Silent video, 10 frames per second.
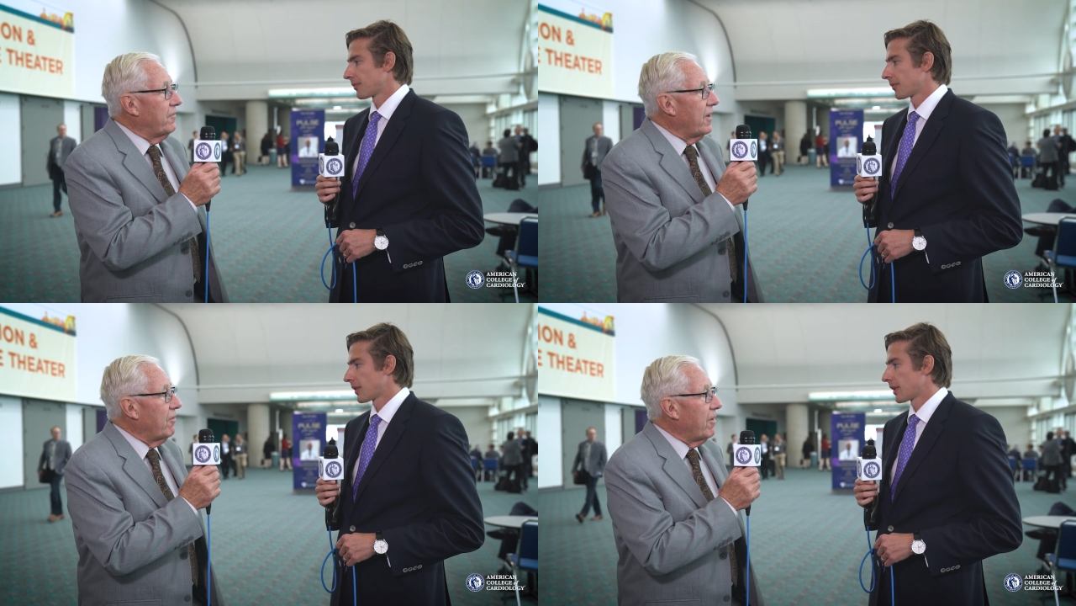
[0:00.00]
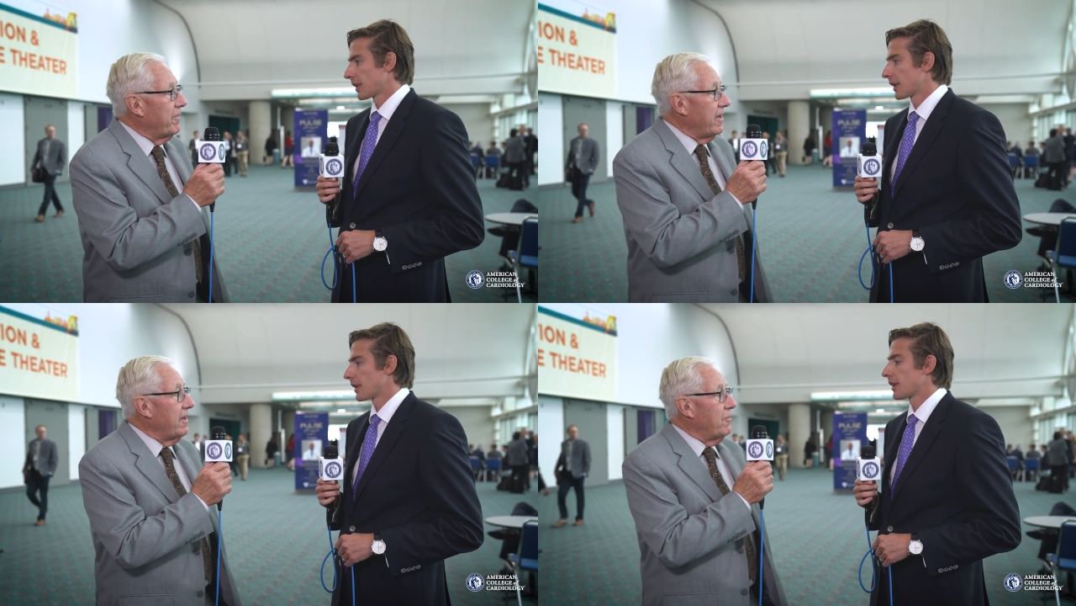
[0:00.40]
Speaker 1: follow-up
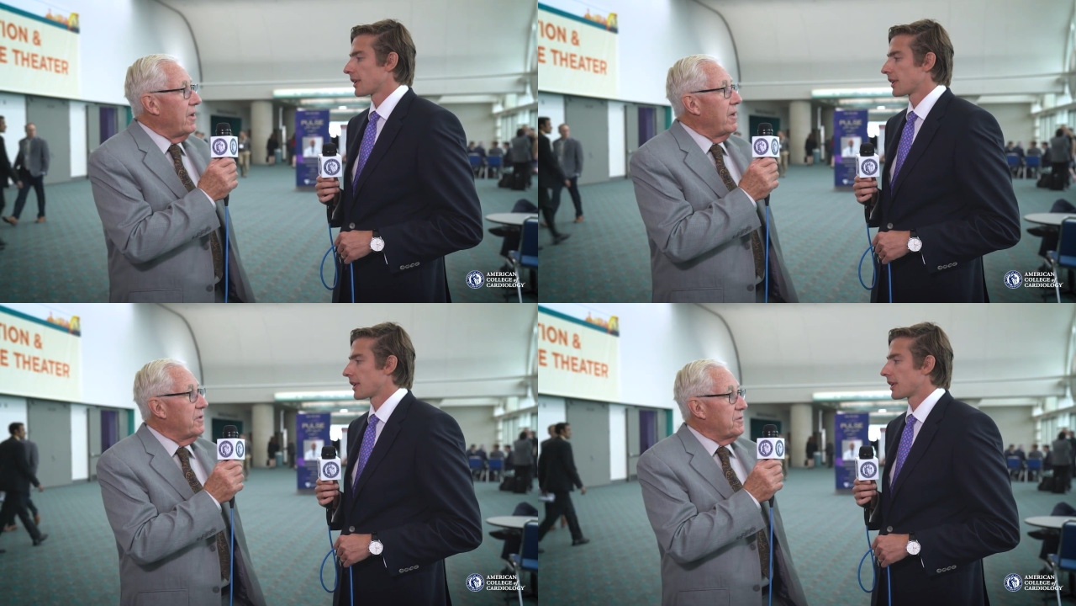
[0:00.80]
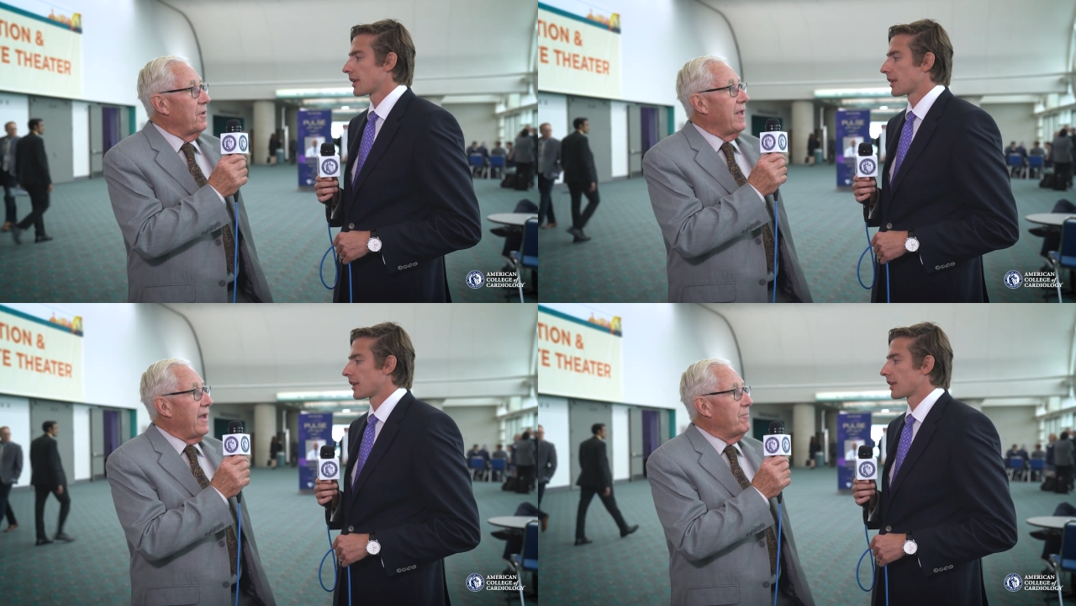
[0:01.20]
anyway, which
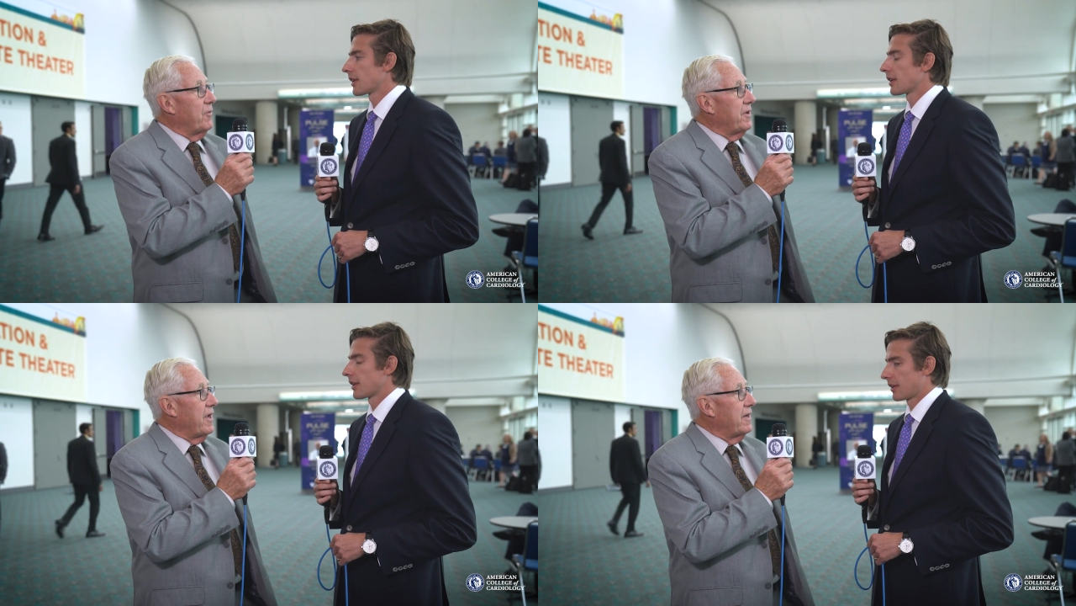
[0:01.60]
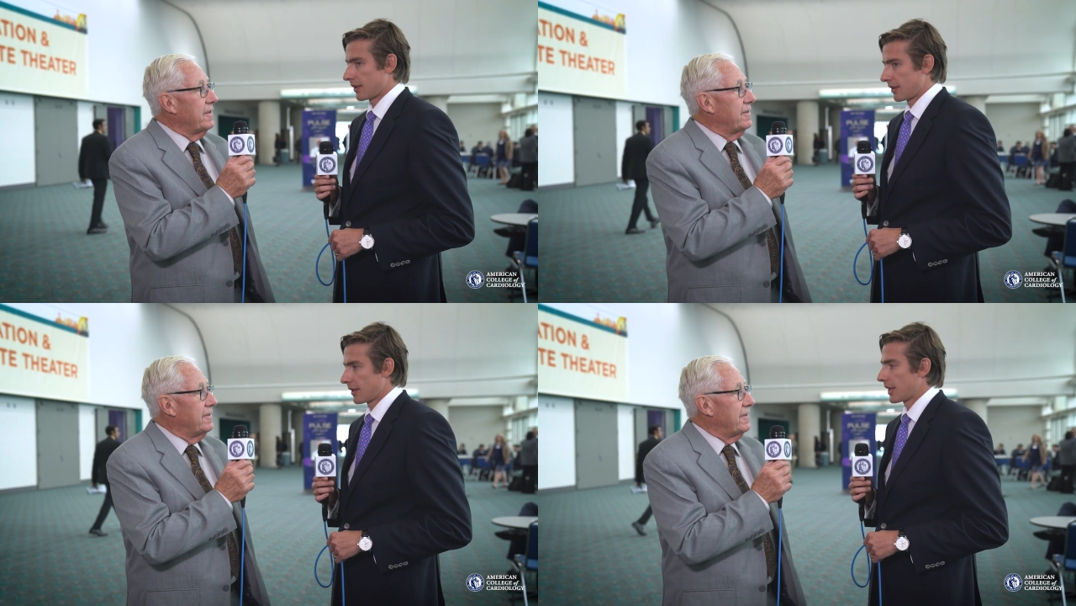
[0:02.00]
will add more data.
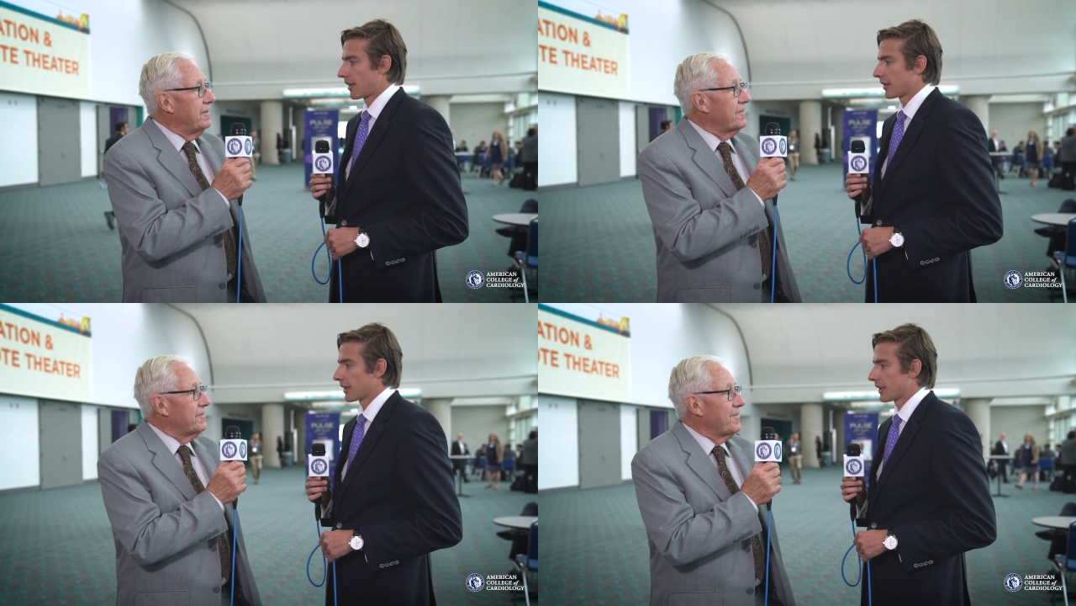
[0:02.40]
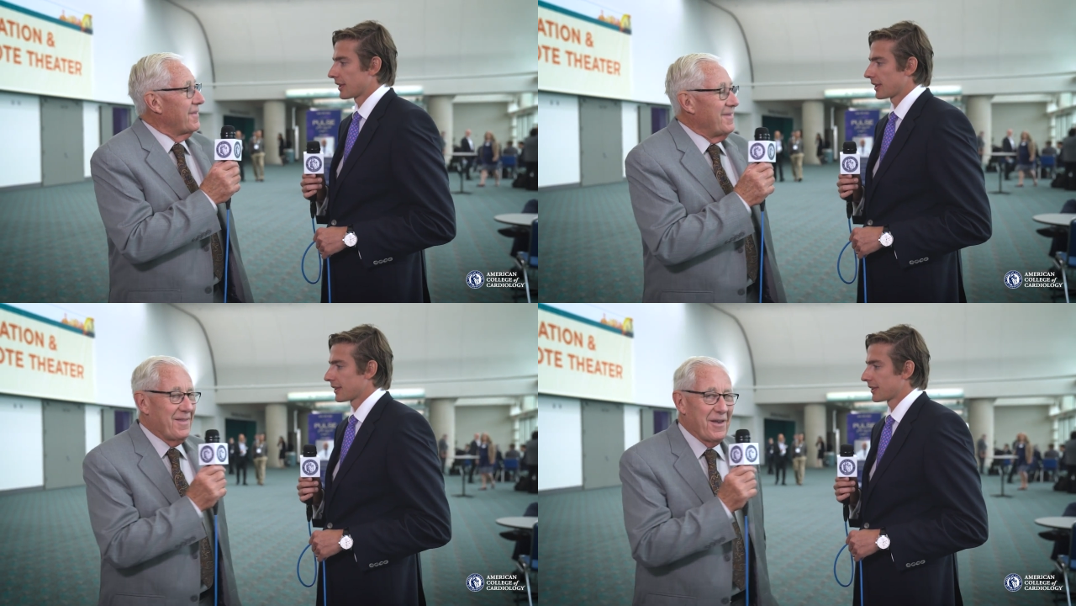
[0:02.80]
Definitely.
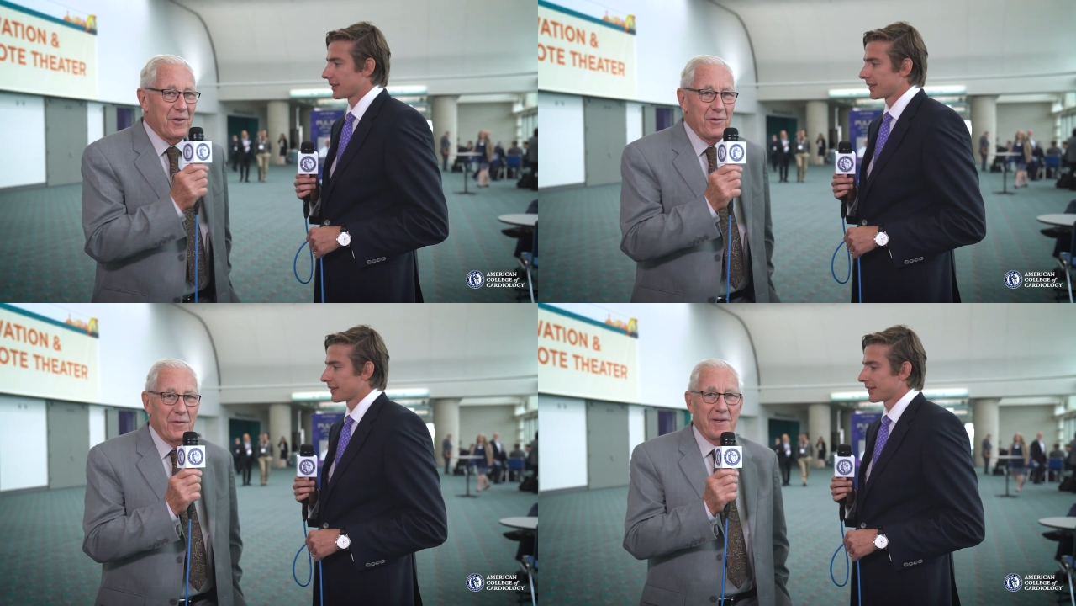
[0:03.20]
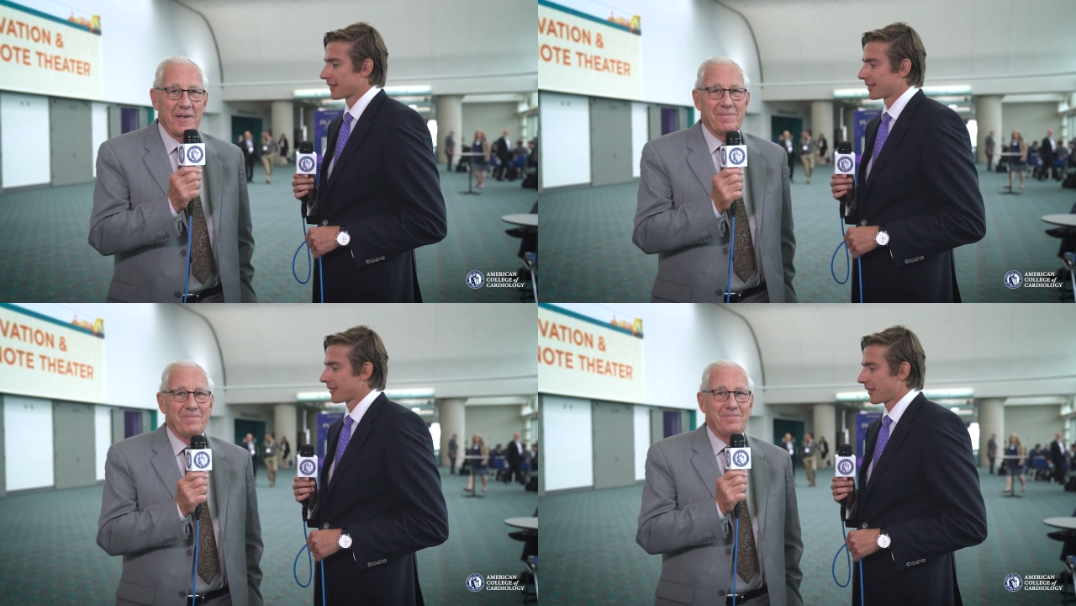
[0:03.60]
Thank you,
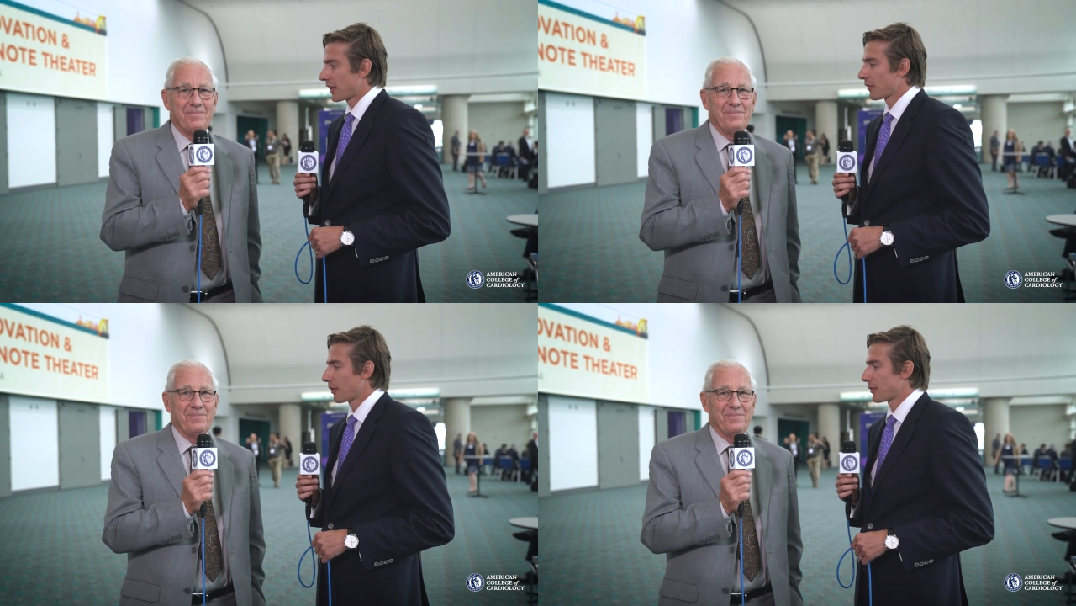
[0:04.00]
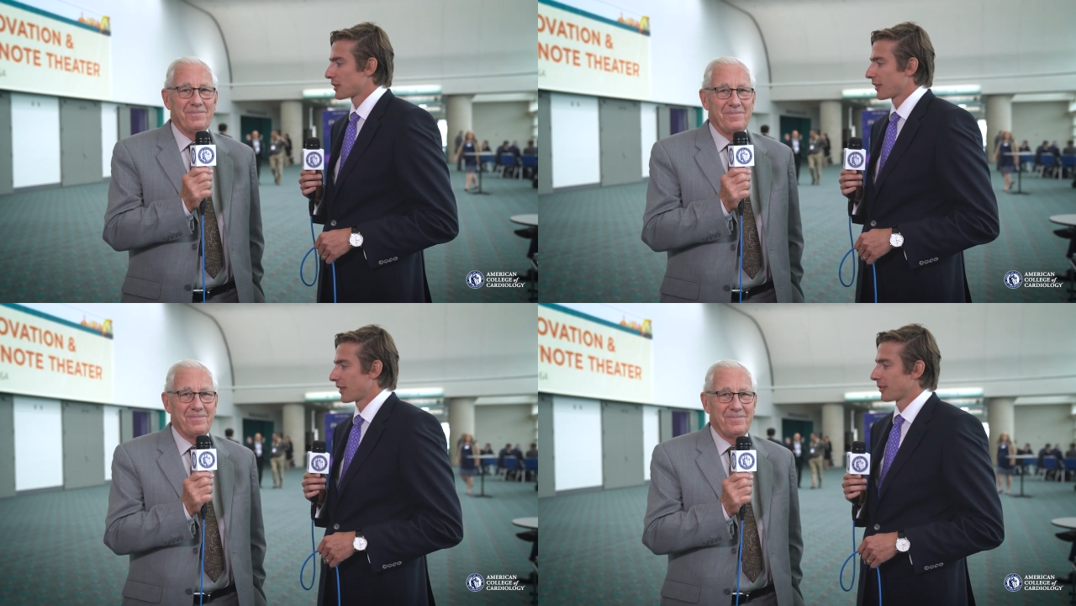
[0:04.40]
Philipp. Thank you very
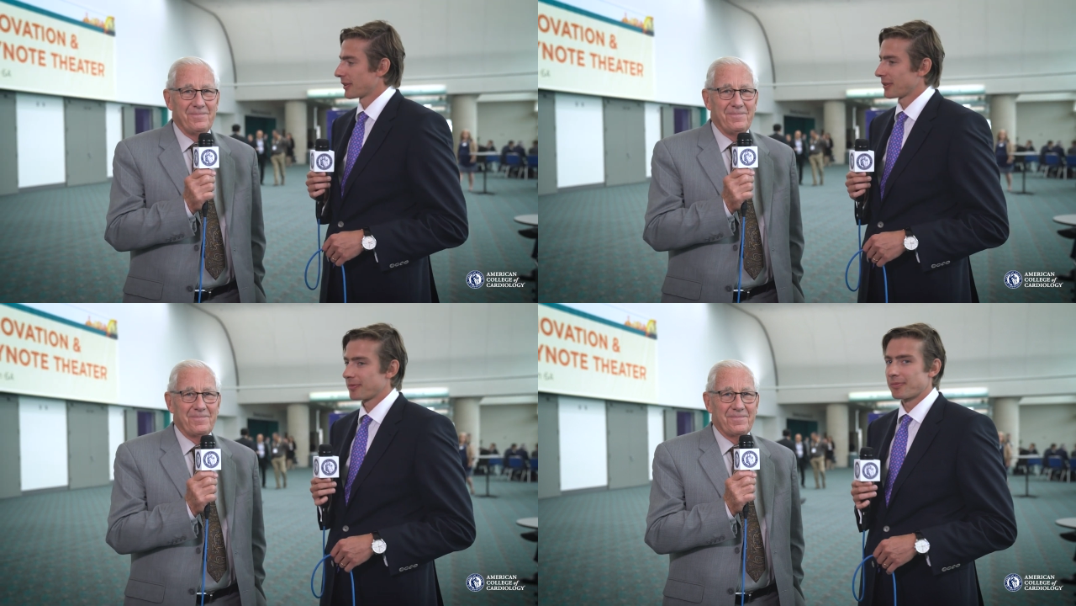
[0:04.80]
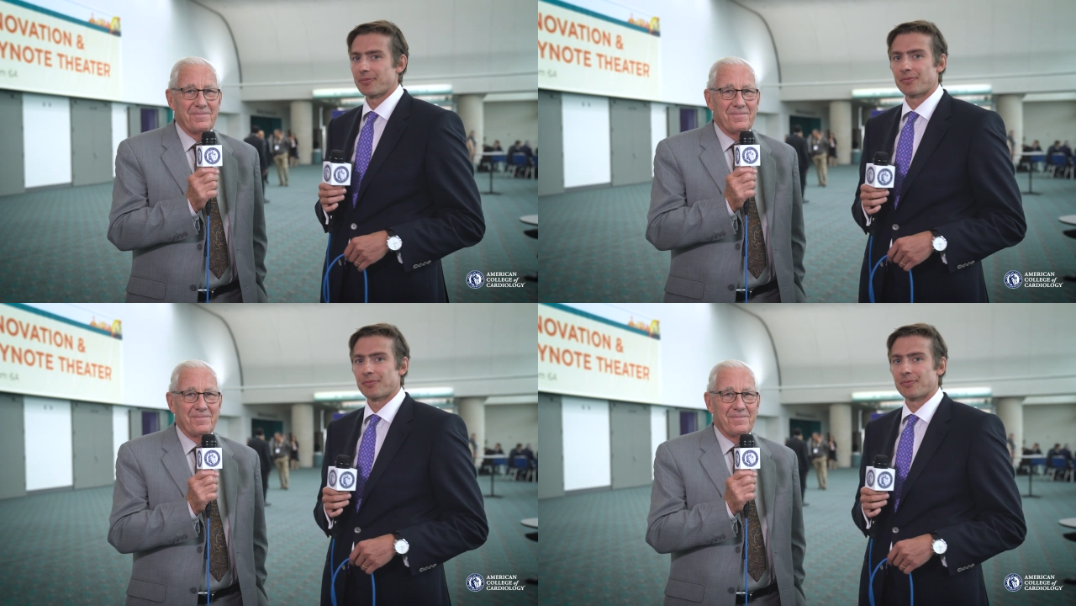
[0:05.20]
much
Speaker 2: for having me.